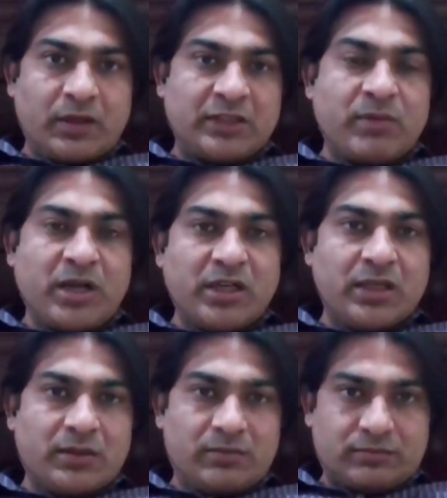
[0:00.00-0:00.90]

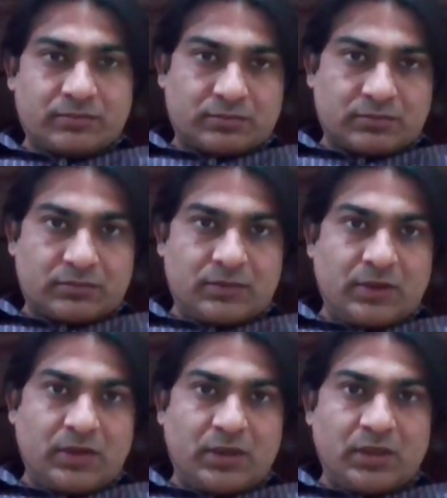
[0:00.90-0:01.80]
ethmoidal
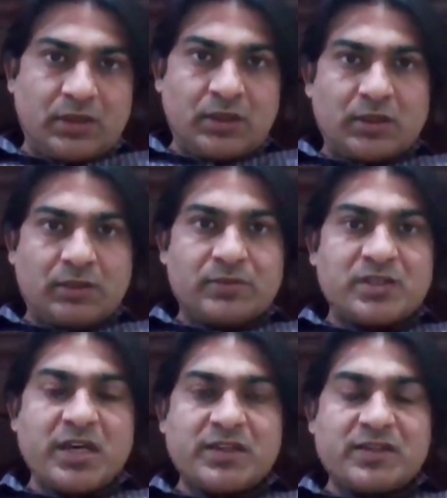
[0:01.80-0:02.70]

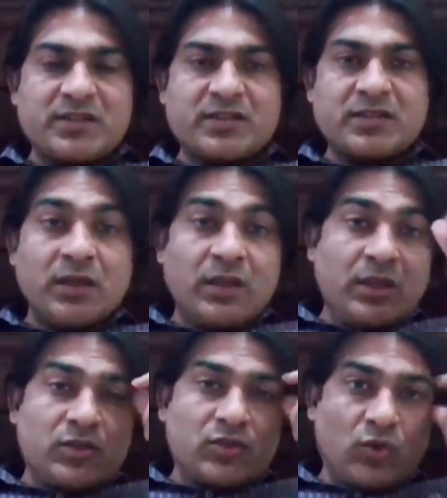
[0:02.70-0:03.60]
sinuses.
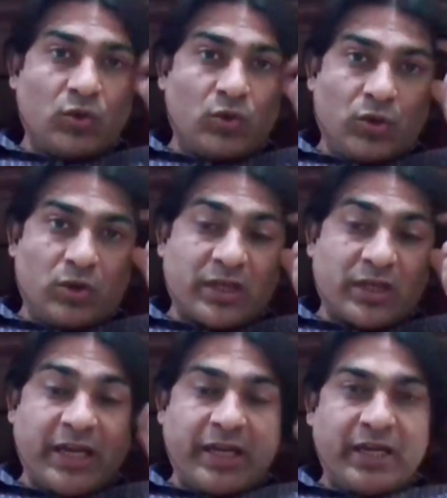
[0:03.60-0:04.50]
So
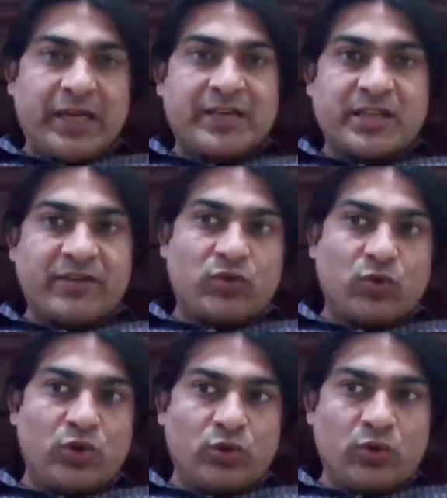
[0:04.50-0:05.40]
try, as I have
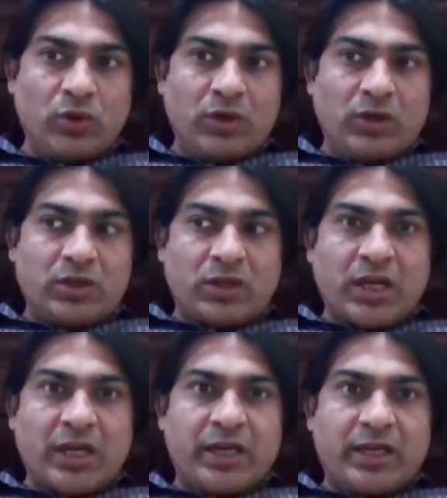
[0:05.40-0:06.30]
told you,
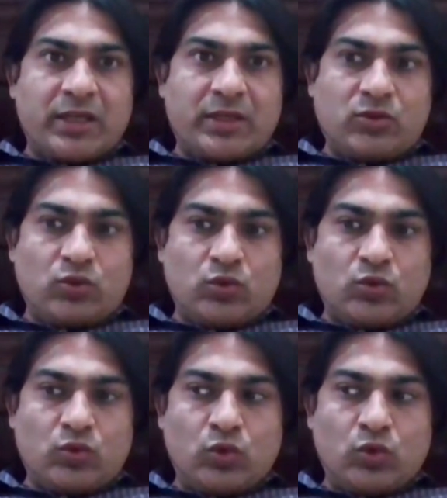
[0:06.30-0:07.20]
try
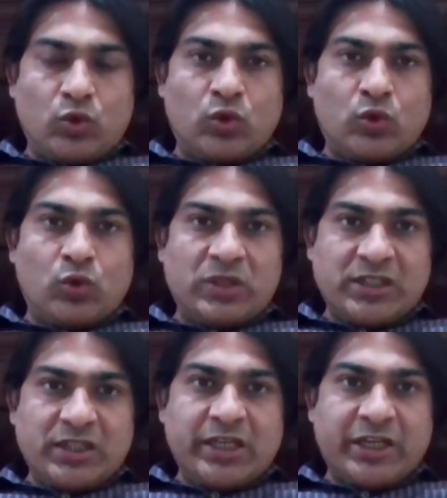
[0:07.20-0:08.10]
to go
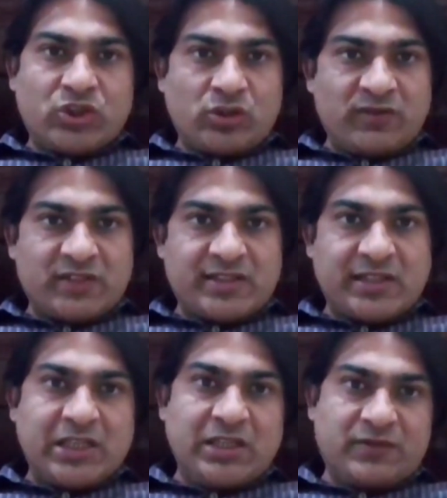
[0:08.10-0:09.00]
in the direction of the
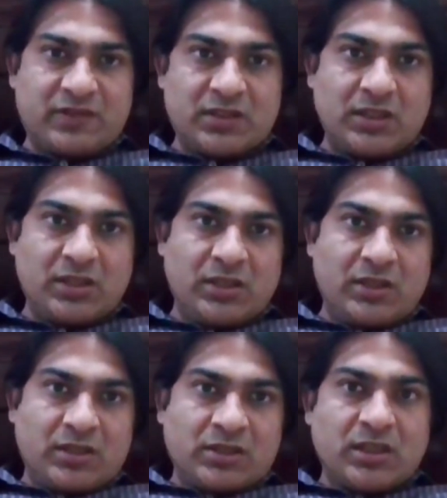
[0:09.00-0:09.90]
sleeves,
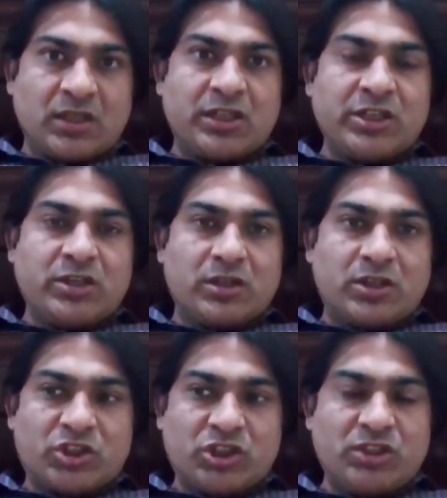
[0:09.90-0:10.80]

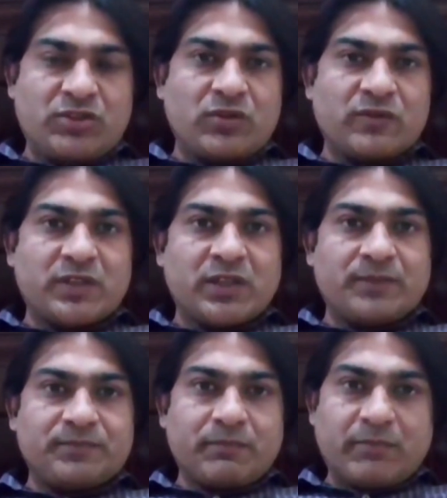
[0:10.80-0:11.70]
the sheaths of
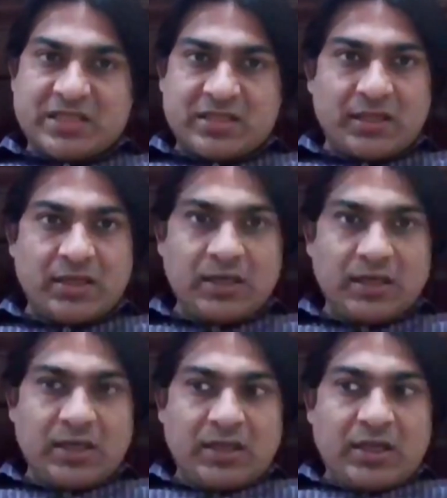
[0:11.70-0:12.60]
the muscle,
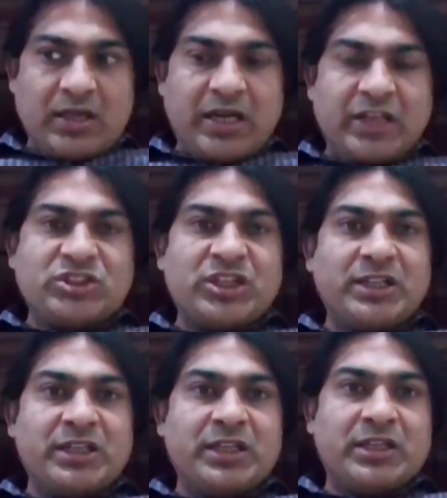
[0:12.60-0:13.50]
and
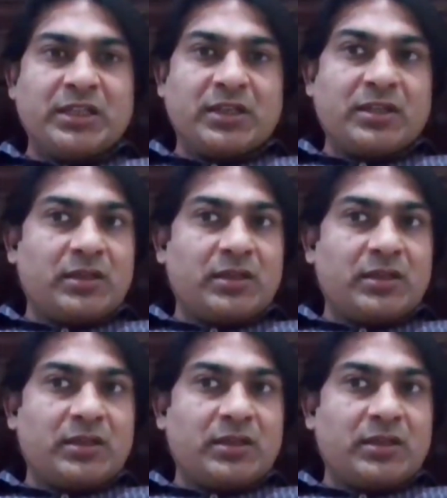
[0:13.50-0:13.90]
gently